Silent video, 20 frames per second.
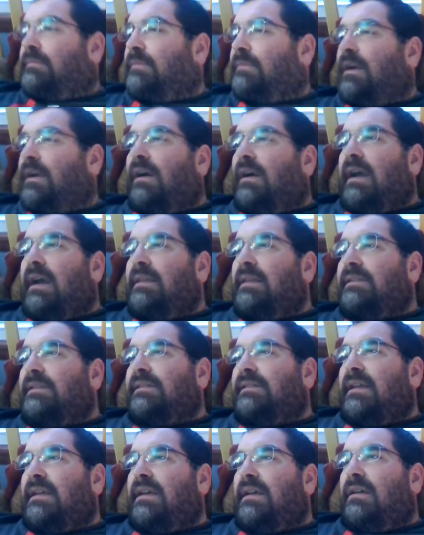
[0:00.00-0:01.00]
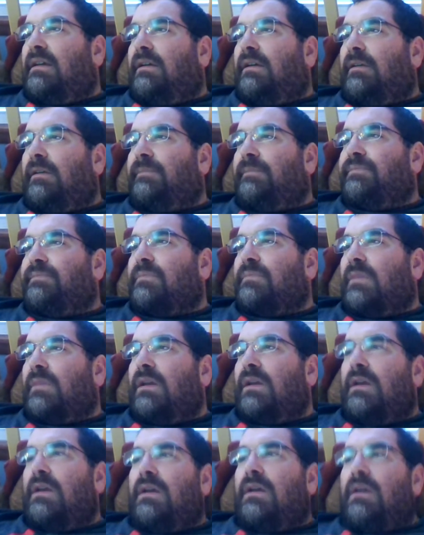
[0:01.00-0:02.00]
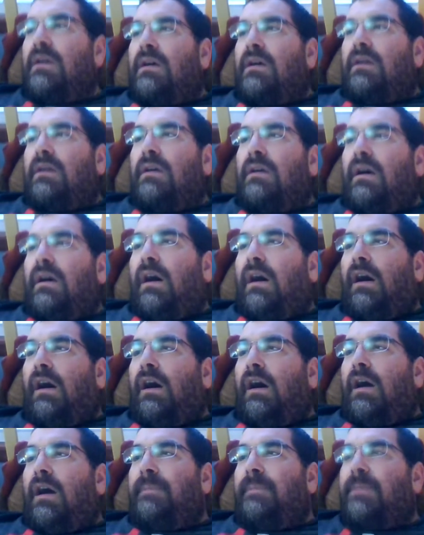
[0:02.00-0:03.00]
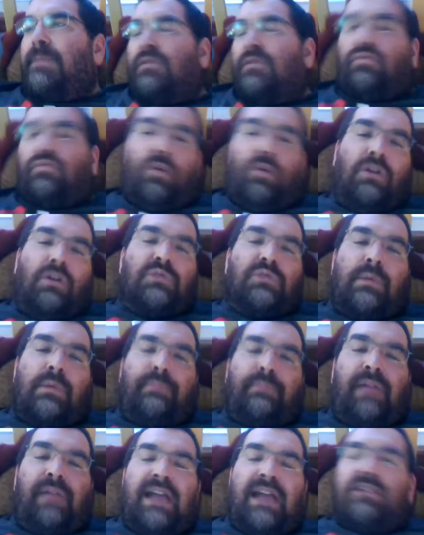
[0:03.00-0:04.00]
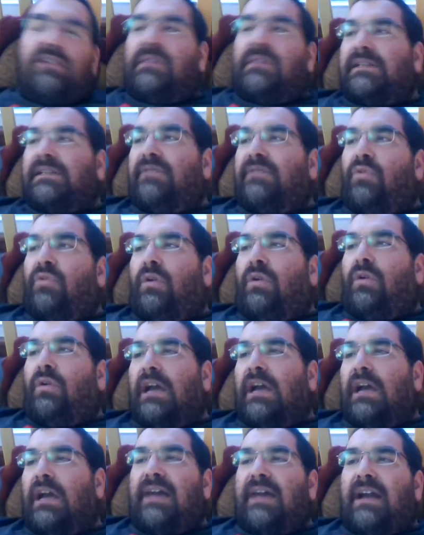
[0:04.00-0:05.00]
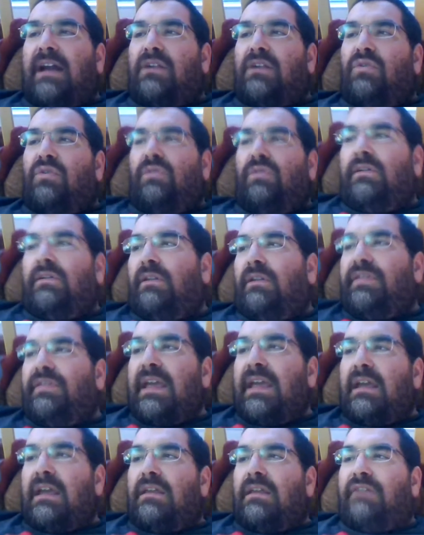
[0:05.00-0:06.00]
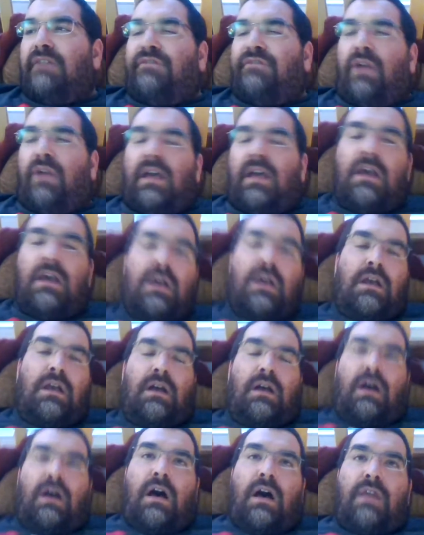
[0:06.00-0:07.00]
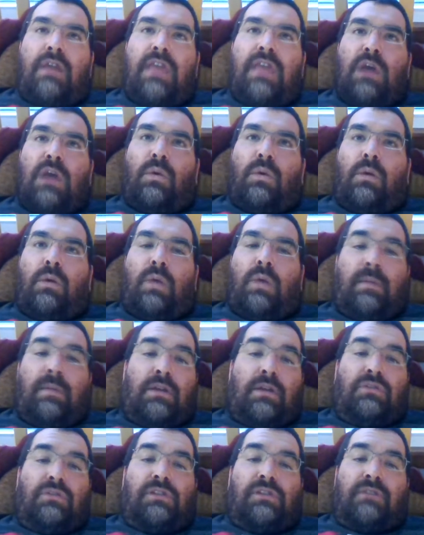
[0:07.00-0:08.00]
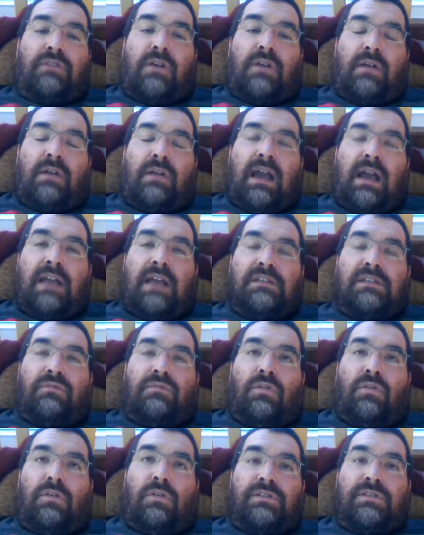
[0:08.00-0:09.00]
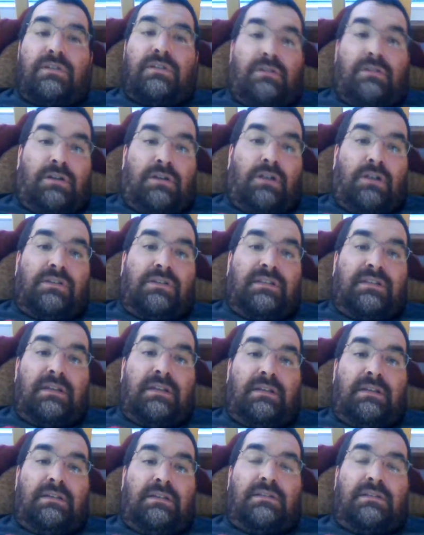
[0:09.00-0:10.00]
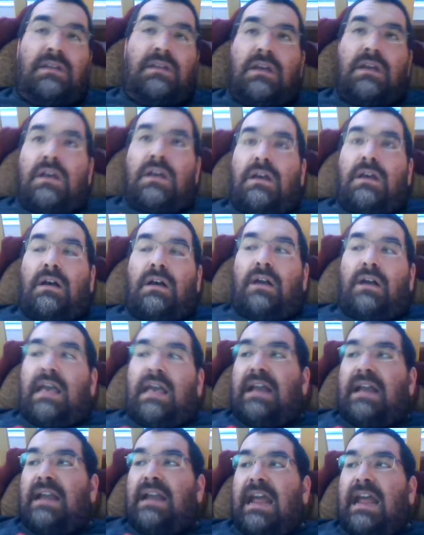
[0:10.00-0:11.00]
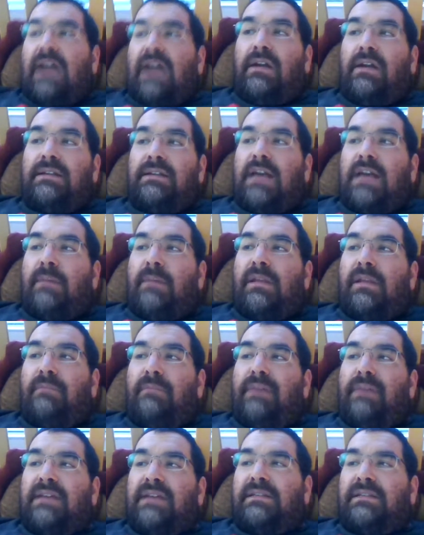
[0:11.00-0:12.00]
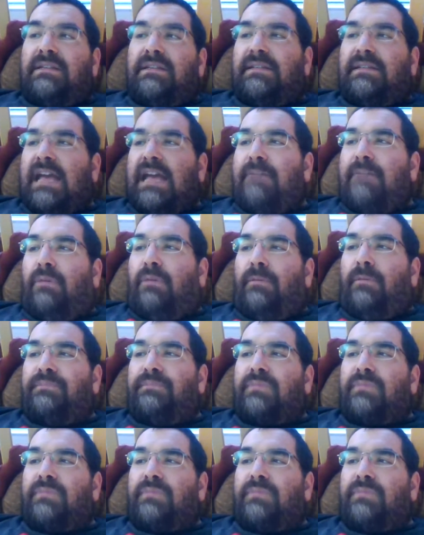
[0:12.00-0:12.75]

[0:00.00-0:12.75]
All right, let's see here. Roles women played during the Civil War. I've got a cool little thing in there for you. There were women who served all kinds of roles. Nurses. Again, Harriet Tubman, the best example.